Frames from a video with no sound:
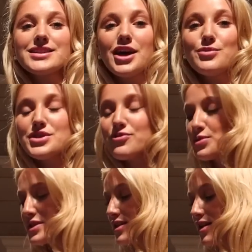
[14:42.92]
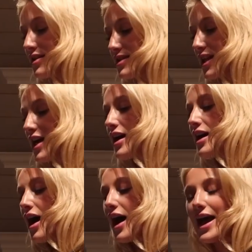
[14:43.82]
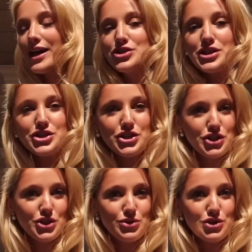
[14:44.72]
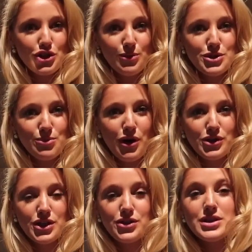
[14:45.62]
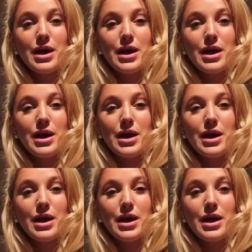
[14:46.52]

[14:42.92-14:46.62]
terms of passata, I actually just used chopped tomatoes.